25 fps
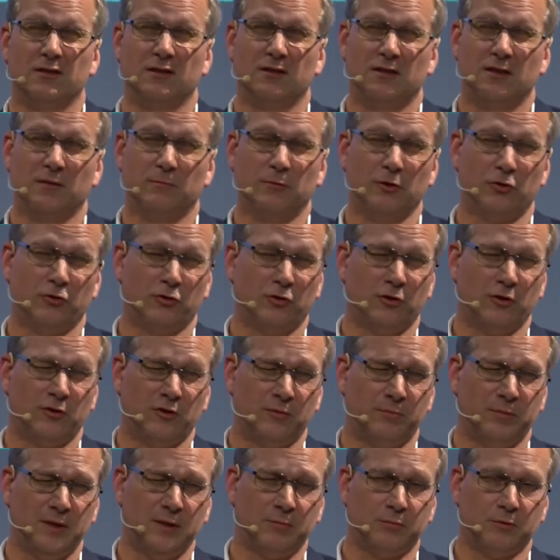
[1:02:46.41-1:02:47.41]
the majority
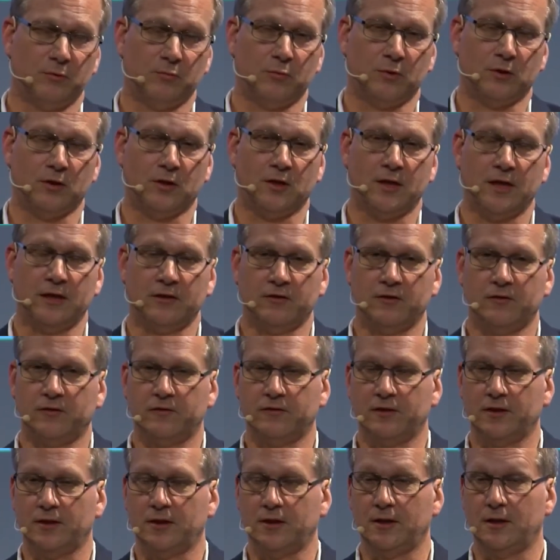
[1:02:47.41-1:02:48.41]
of people would like to
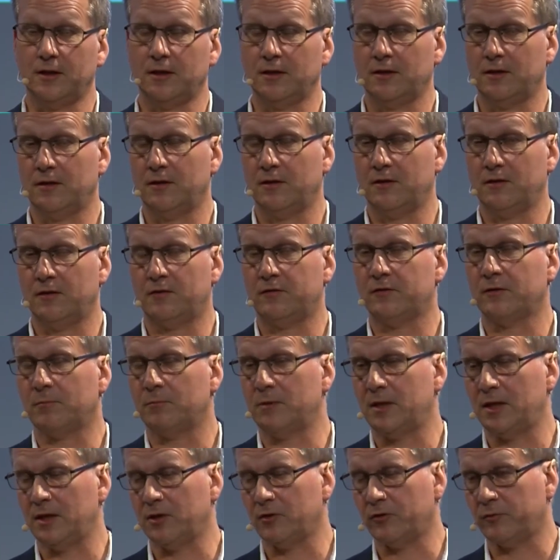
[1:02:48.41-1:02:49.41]
see
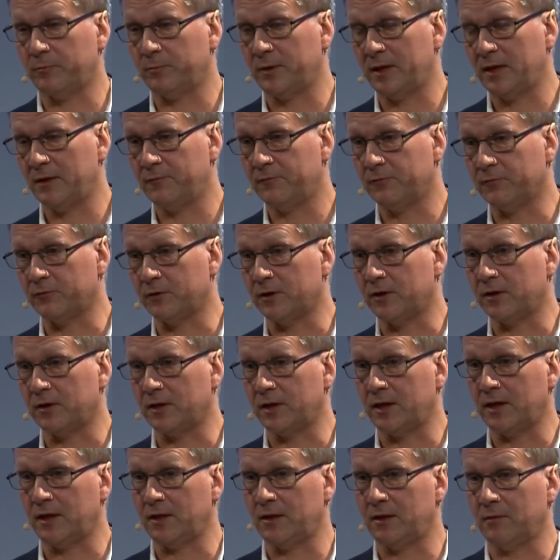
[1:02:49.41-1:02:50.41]
somebody else pay for it,
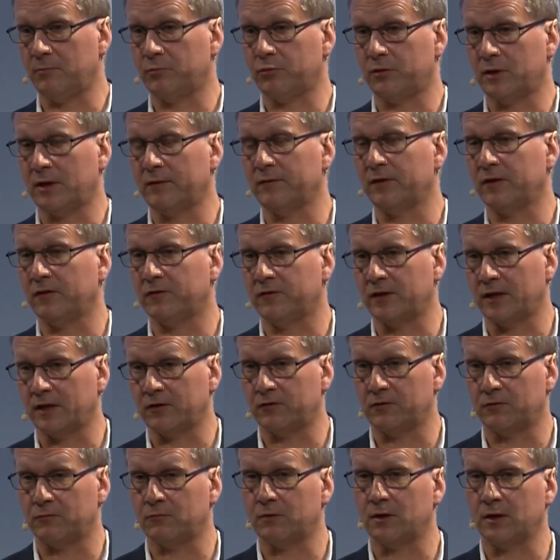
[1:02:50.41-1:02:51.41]
i.e., the private
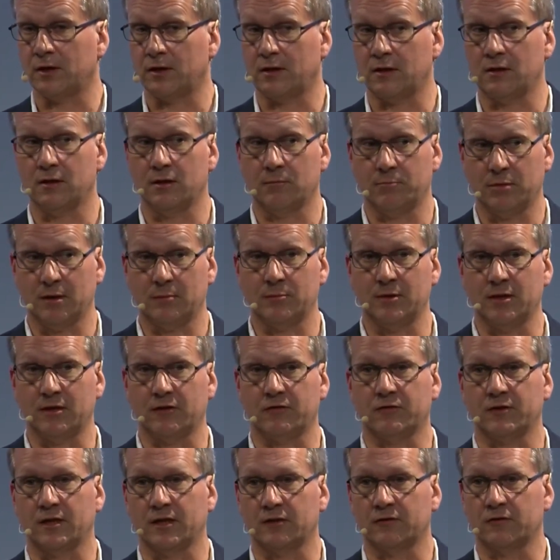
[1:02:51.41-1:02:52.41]
sector rather than the public
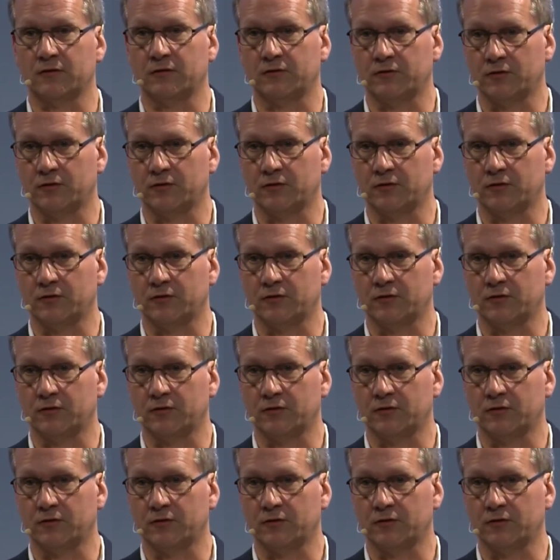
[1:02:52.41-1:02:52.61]
sector.